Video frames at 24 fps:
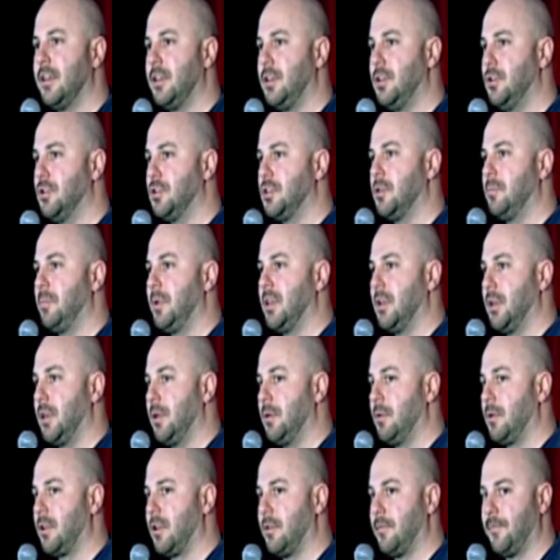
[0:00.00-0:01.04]
you should be
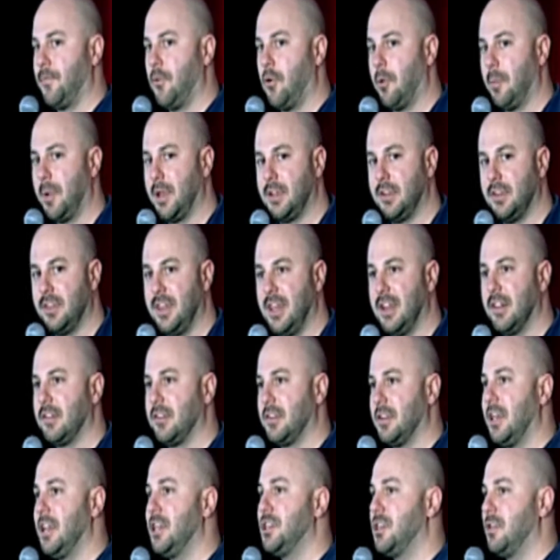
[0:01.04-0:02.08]
conforming to the
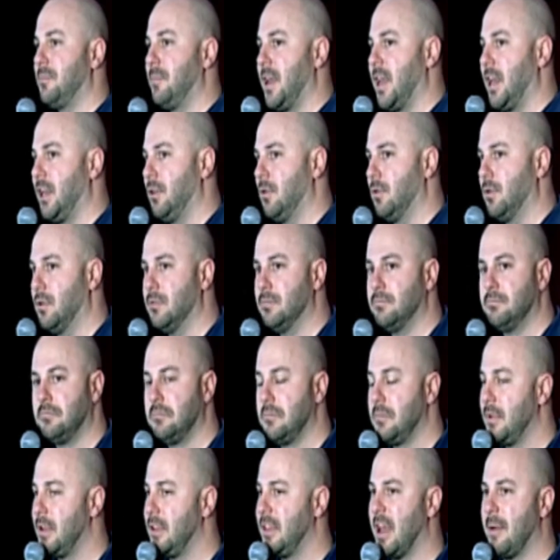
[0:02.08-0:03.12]
installation manual
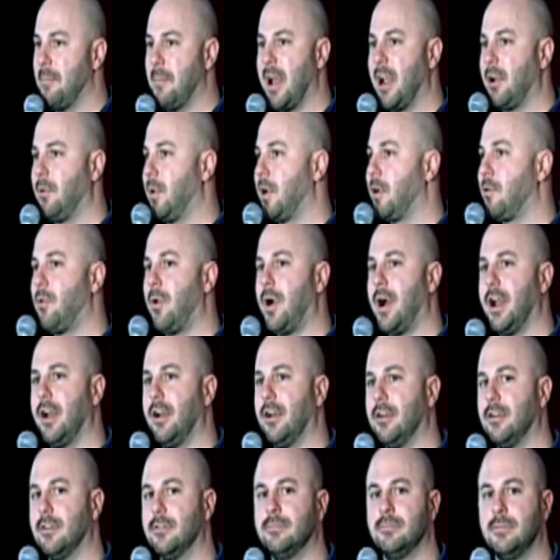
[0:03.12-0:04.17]
that might
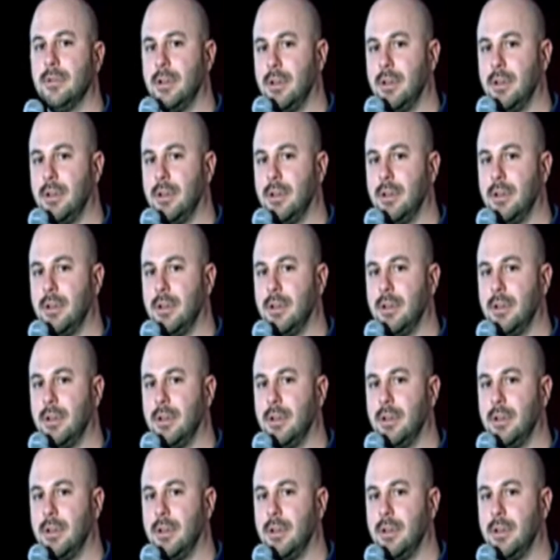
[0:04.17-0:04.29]
require